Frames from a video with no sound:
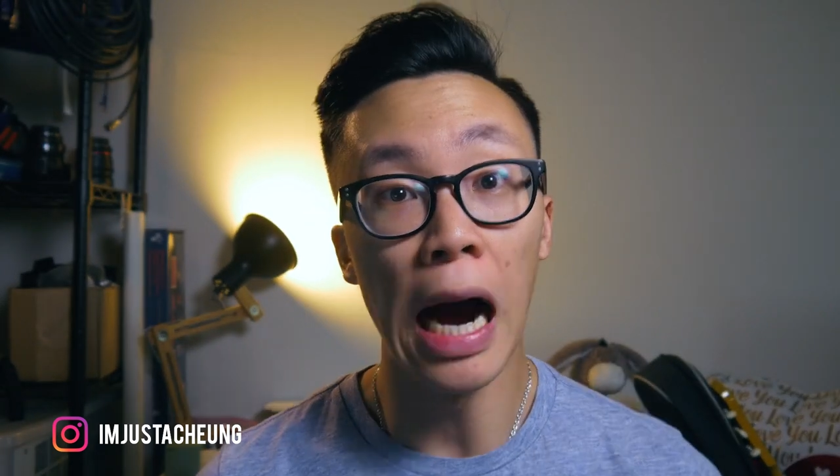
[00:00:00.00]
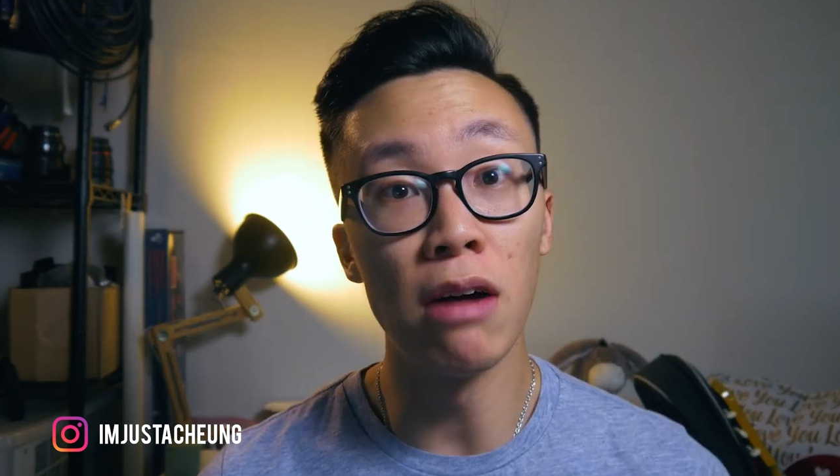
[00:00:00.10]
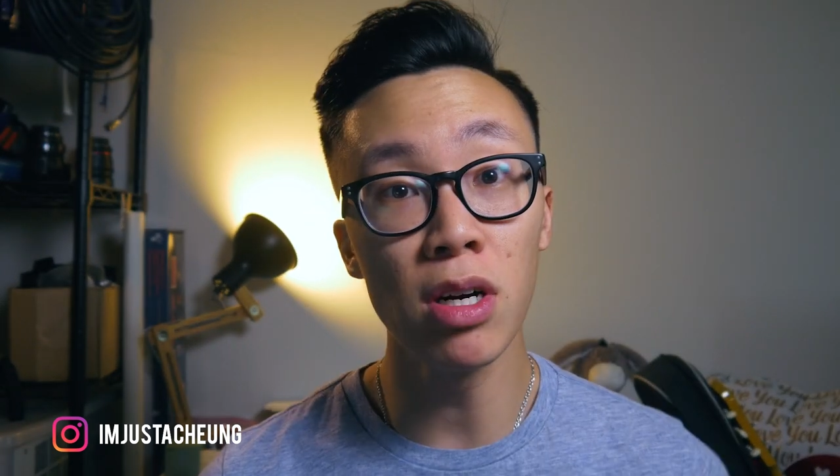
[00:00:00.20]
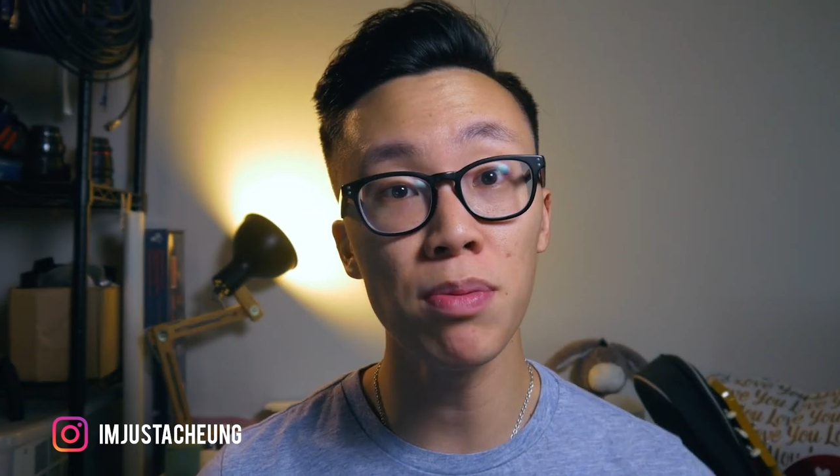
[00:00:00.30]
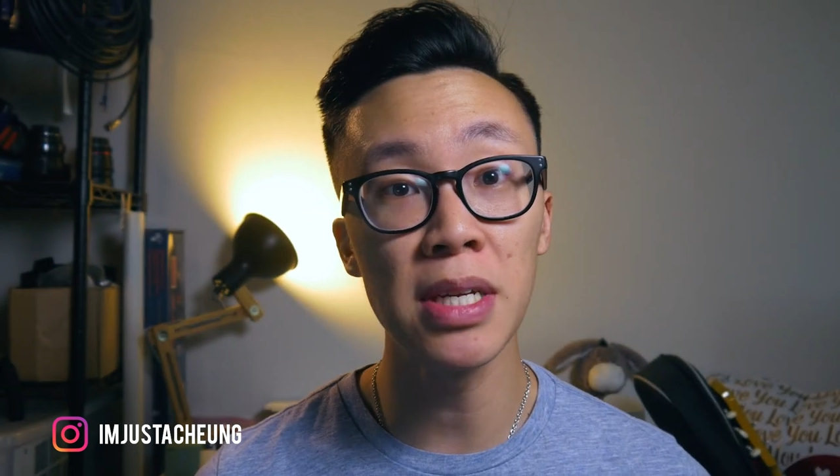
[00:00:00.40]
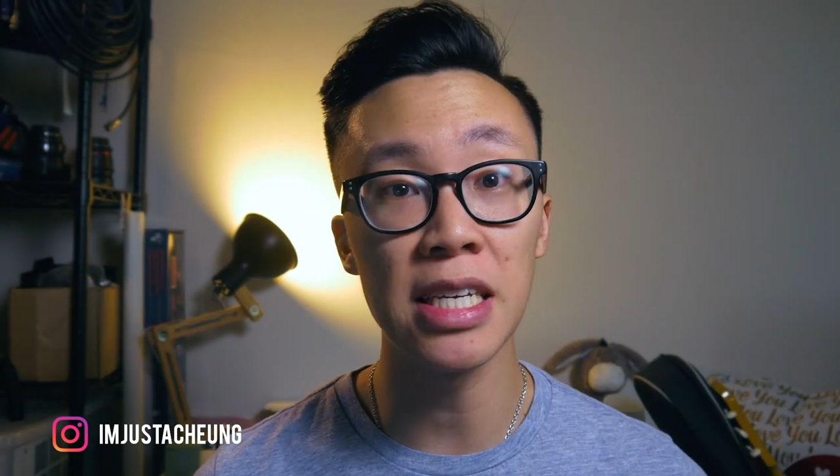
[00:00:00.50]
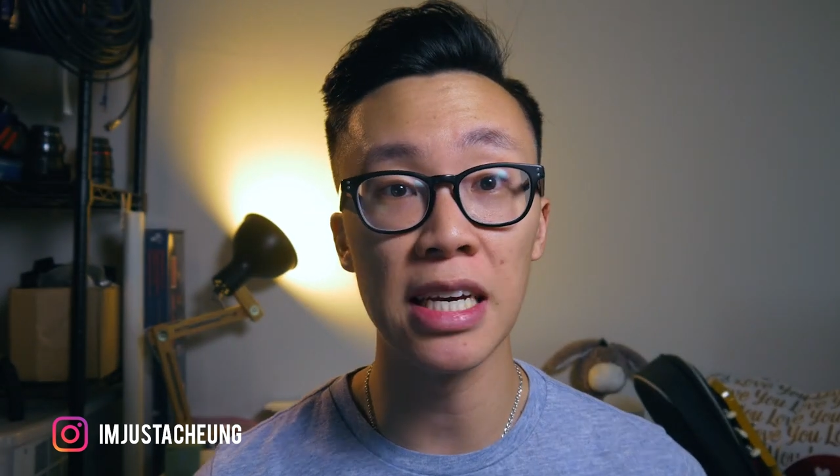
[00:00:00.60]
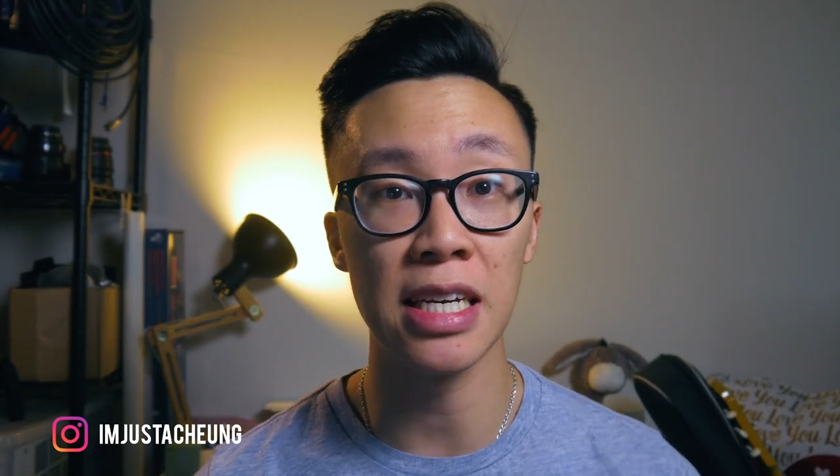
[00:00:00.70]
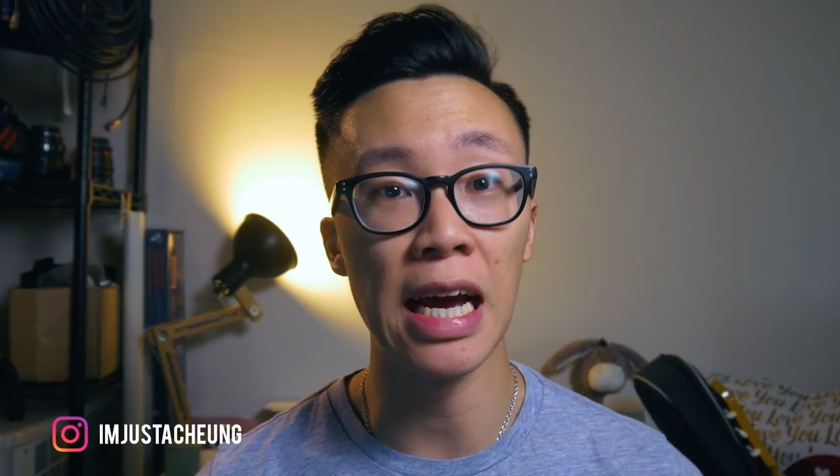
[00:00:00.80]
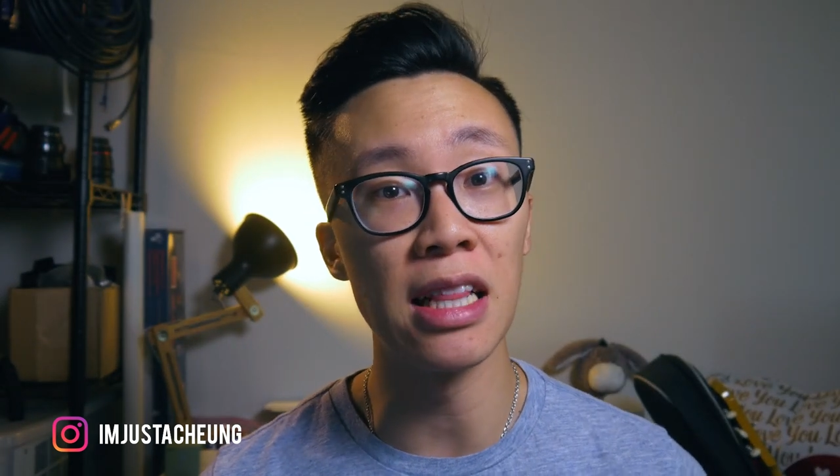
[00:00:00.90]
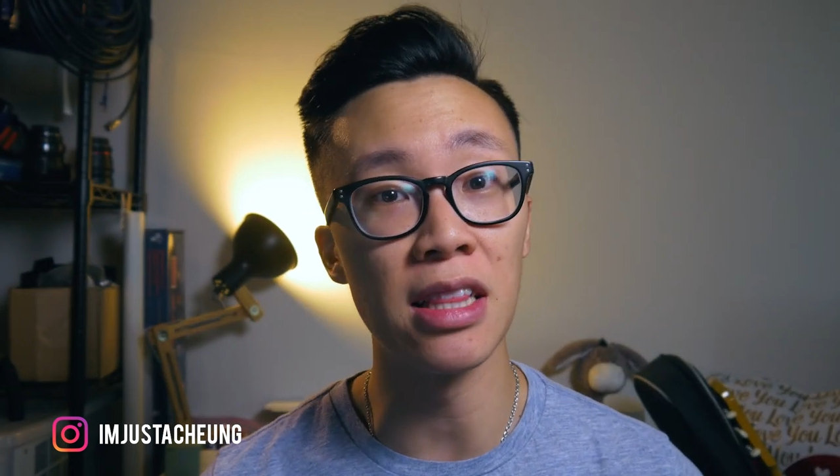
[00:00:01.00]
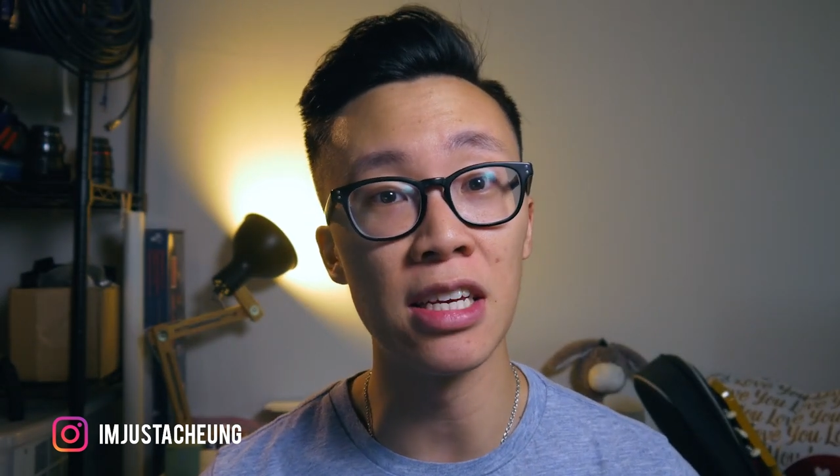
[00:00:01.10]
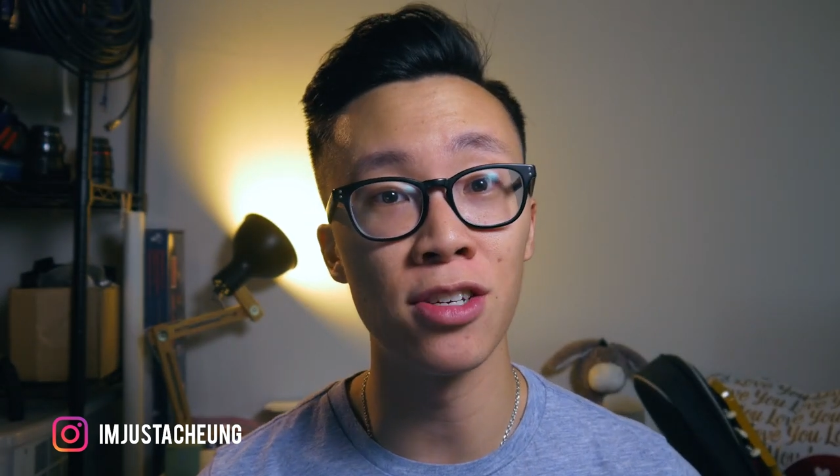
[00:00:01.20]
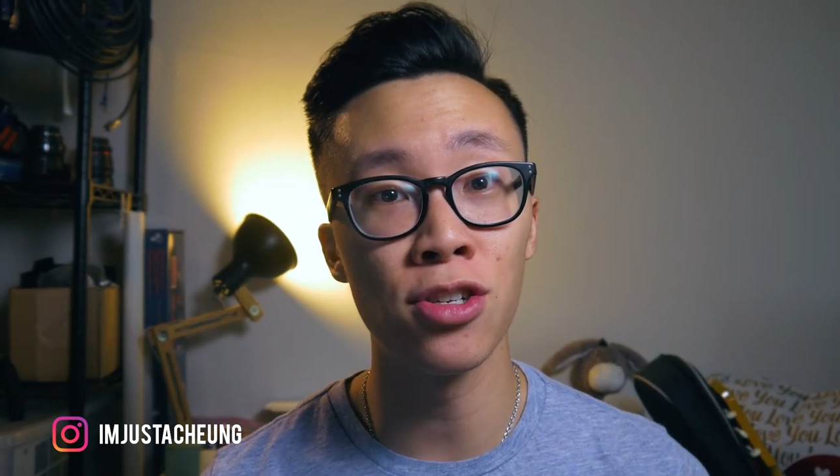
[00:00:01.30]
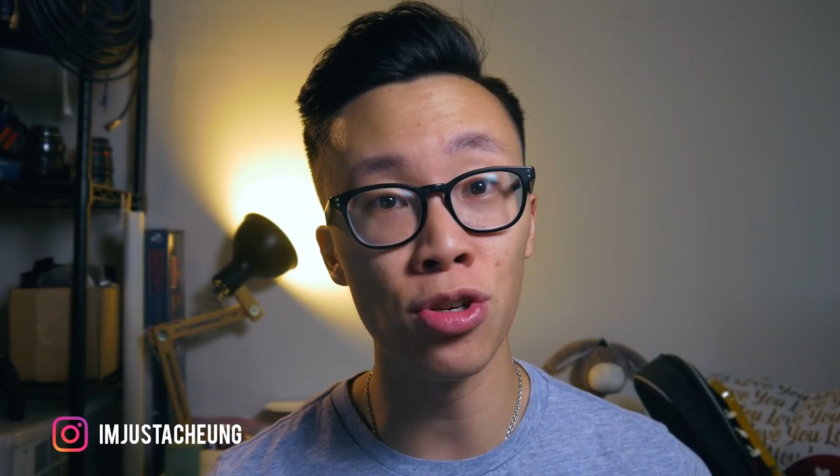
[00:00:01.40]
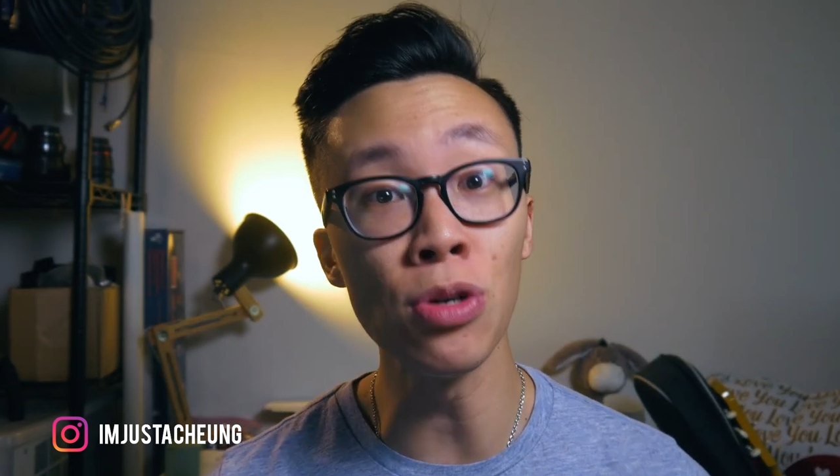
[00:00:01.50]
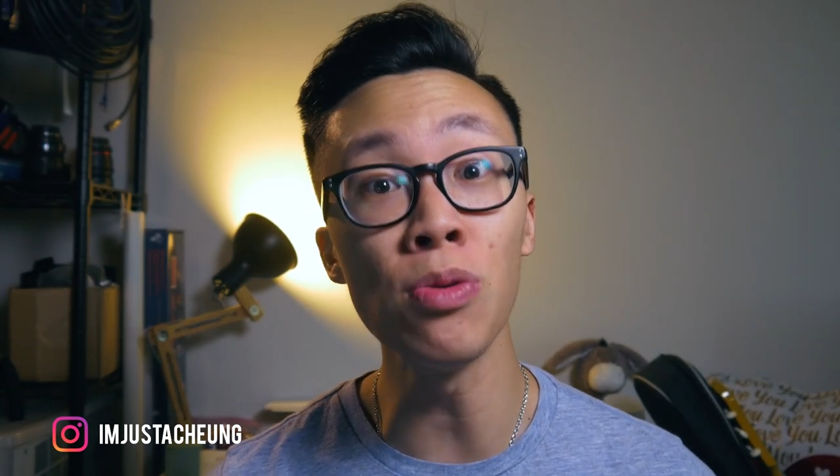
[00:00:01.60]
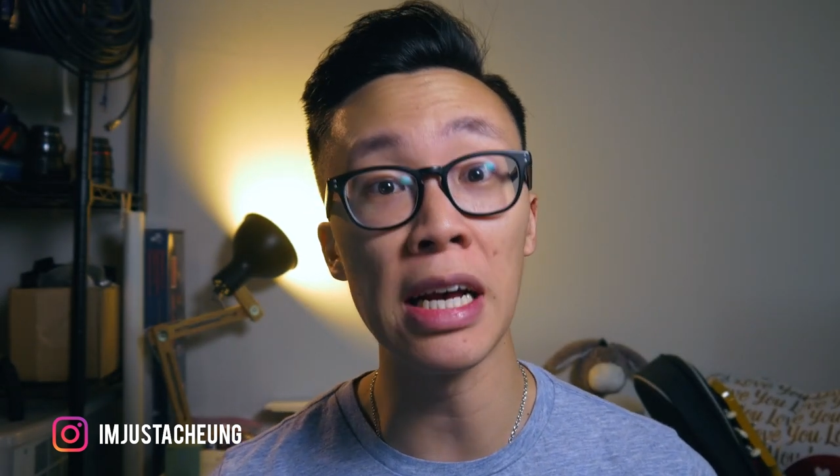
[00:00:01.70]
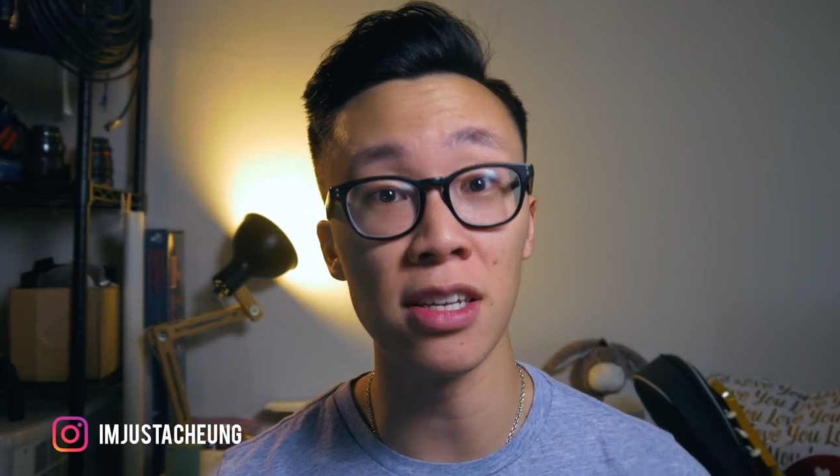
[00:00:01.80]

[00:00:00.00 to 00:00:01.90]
I recommend getting at least two